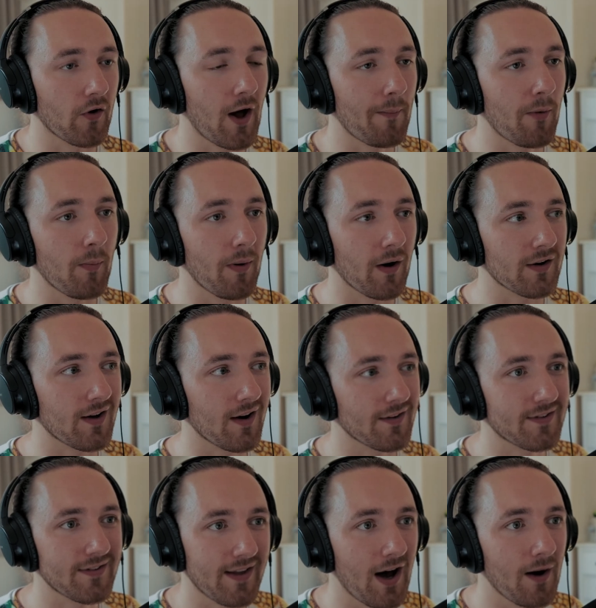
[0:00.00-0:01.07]
Apple Podcasts
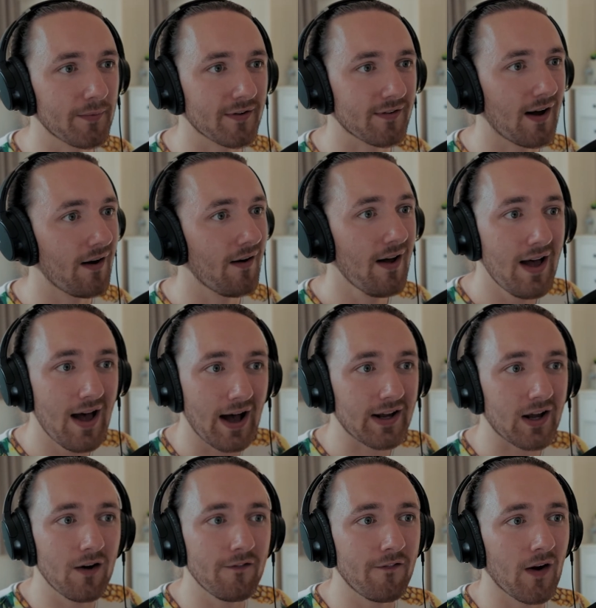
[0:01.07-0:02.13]
because it helps us out. And
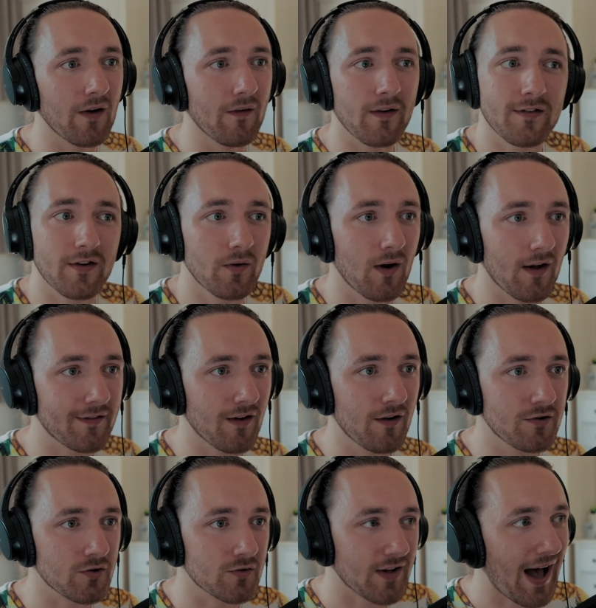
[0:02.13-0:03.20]
go and follow us on all our
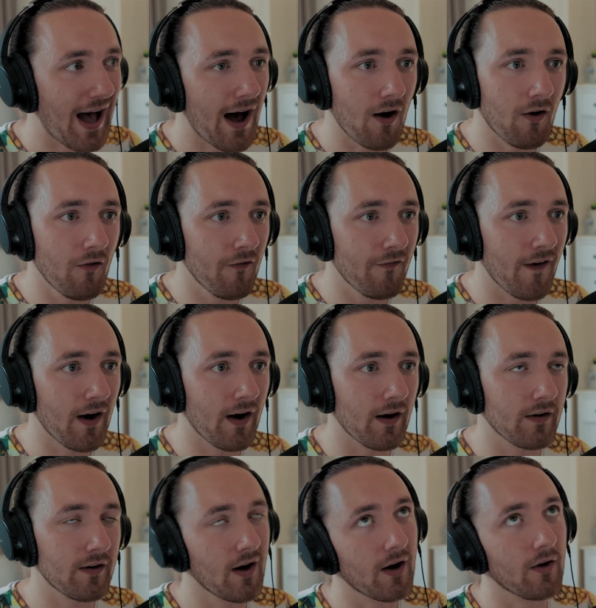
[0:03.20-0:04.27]
socials at
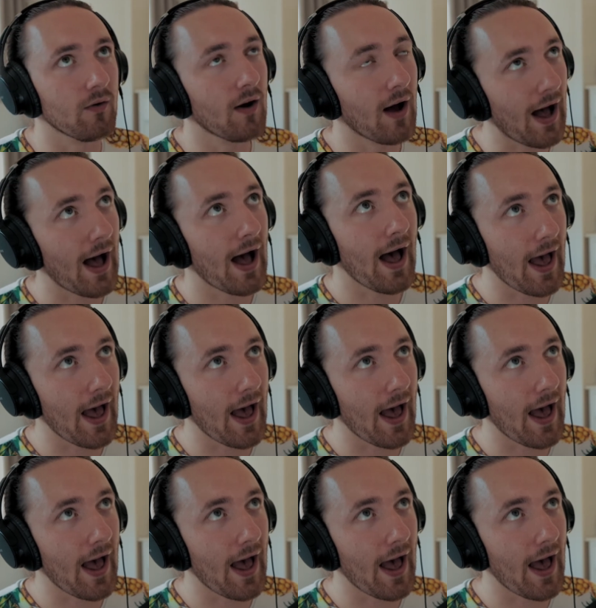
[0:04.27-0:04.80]
AFNP